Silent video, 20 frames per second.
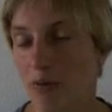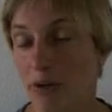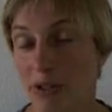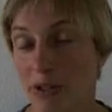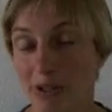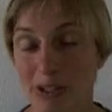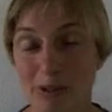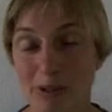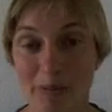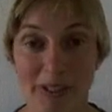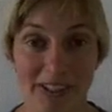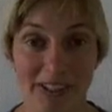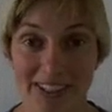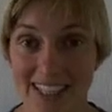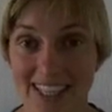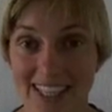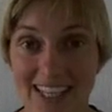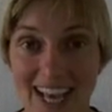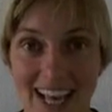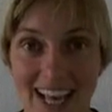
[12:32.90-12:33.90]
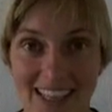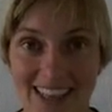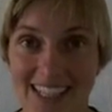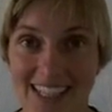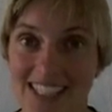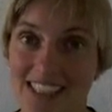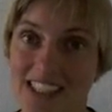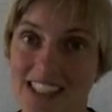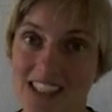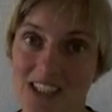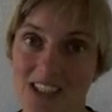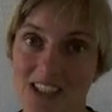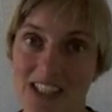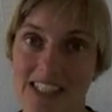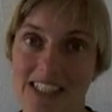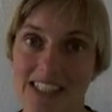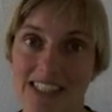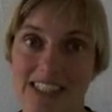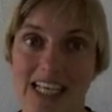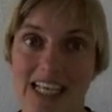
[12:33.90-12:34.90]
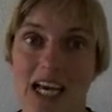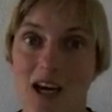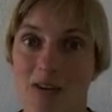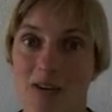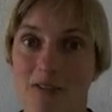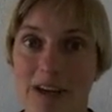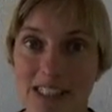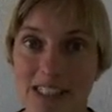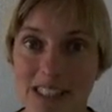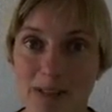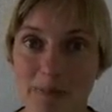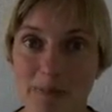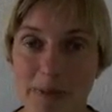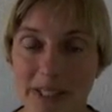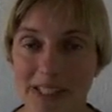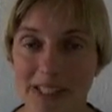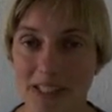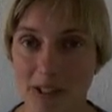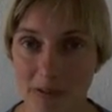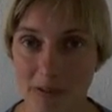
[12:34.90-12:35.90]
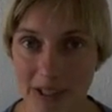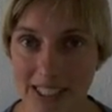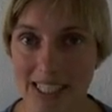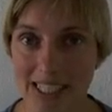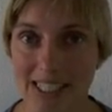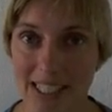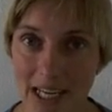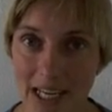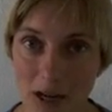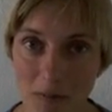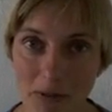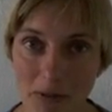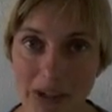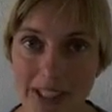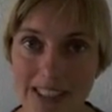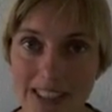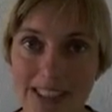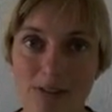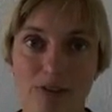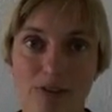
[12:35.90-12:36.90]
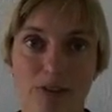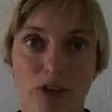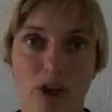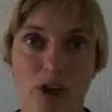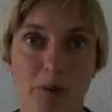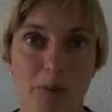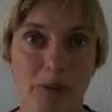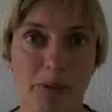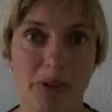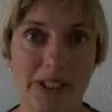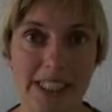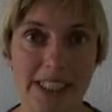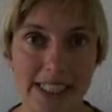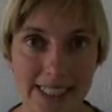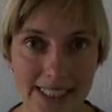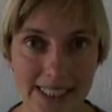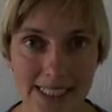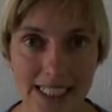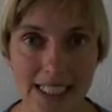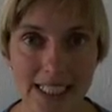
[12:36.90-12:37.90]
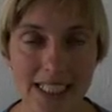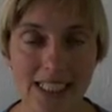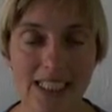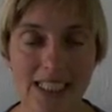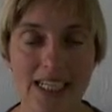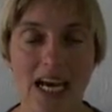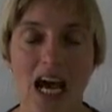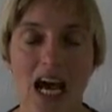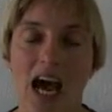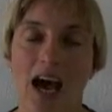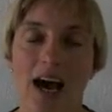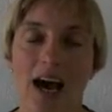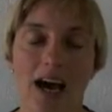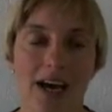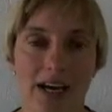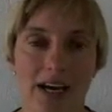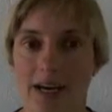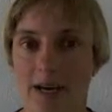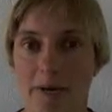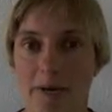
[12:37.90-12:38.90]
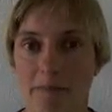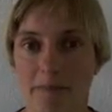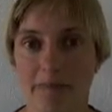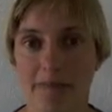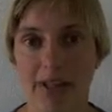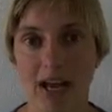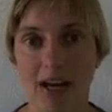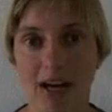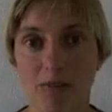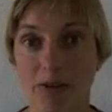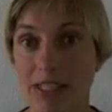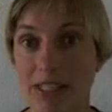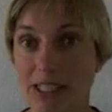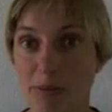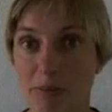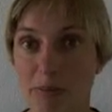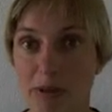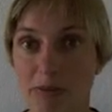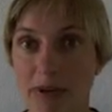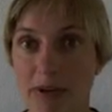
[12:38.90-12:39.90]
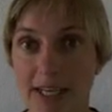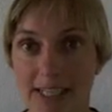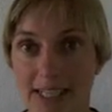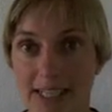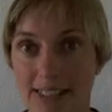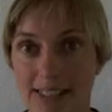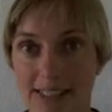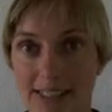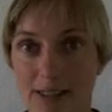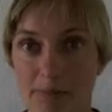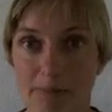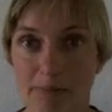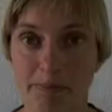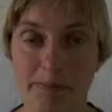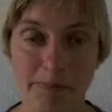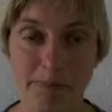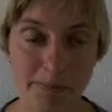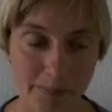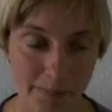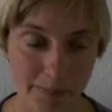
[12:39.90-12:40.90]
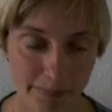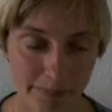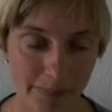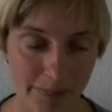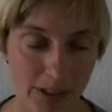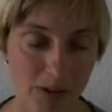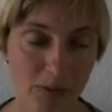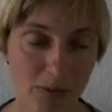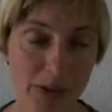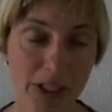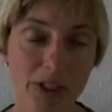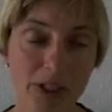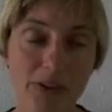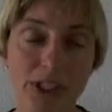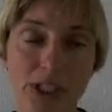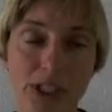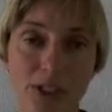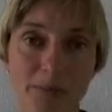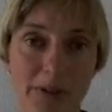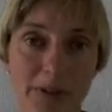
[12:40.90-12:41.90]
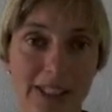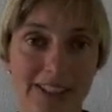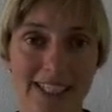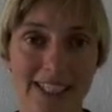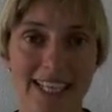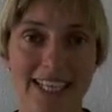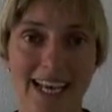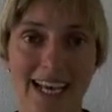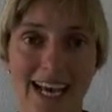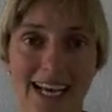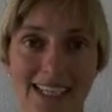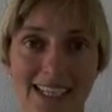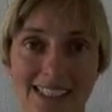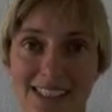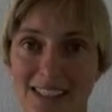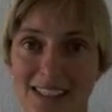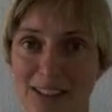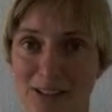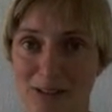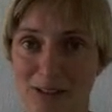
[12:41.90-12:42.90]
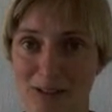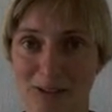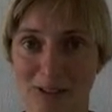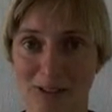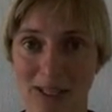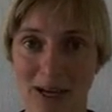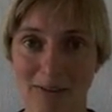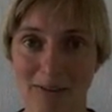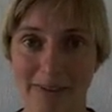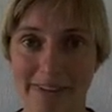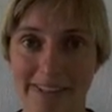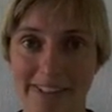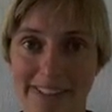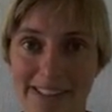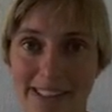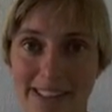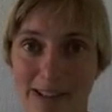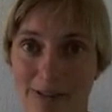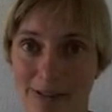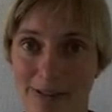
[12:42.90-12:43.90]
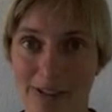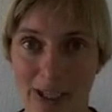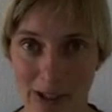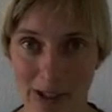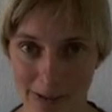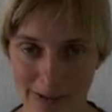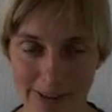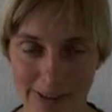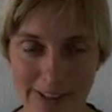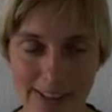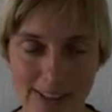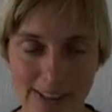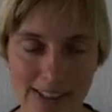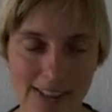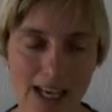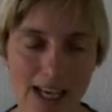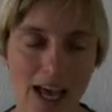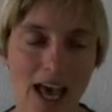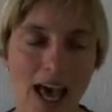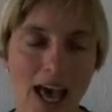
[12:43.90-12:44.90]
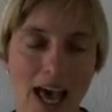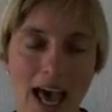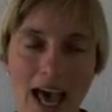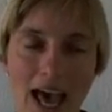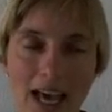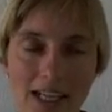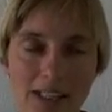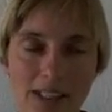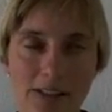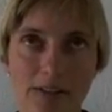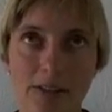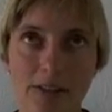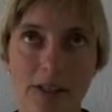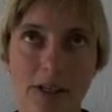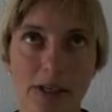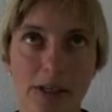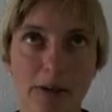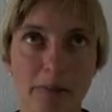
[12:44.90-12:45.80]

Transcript: We're going to be looking at things such as recipe ingredient networks for predicting recipe ratings. We're going to be looking at the social networks of dolphins, and